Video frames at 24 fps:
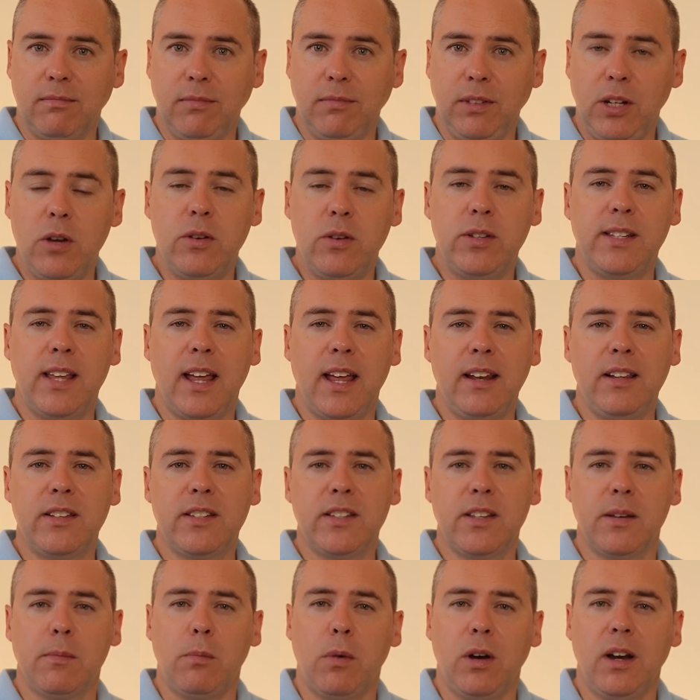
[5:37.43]
You send
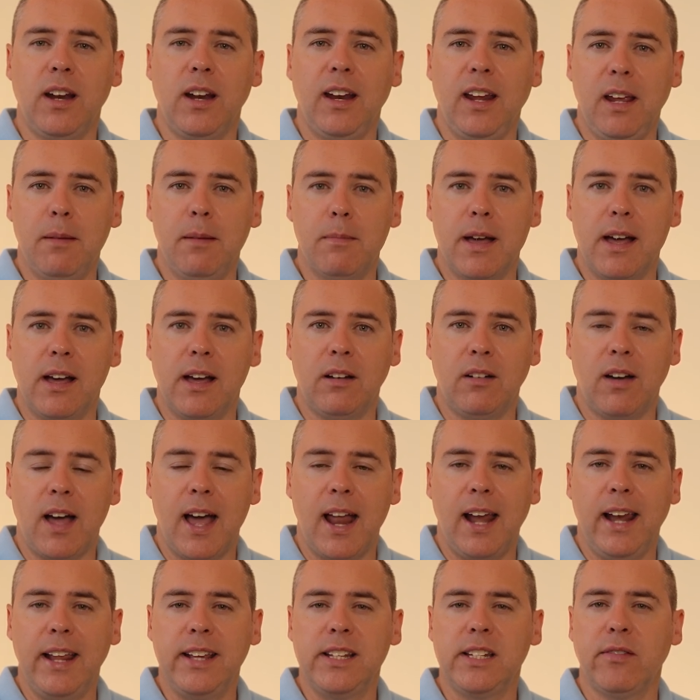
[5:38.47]
someone an email,
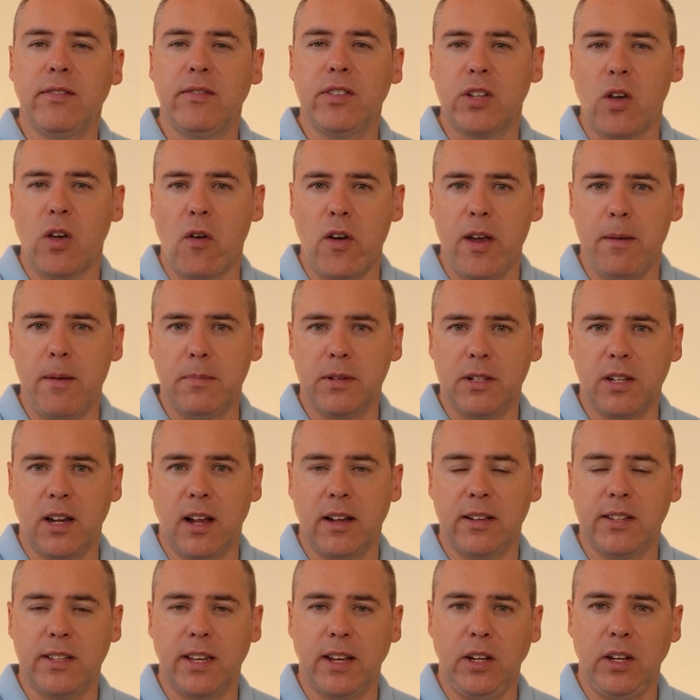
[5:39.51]
a list of time
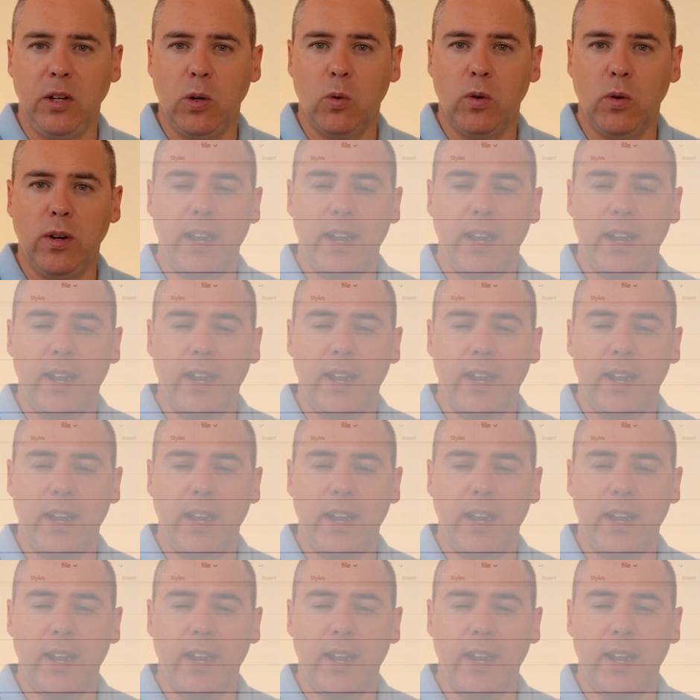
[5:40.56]
slots that you're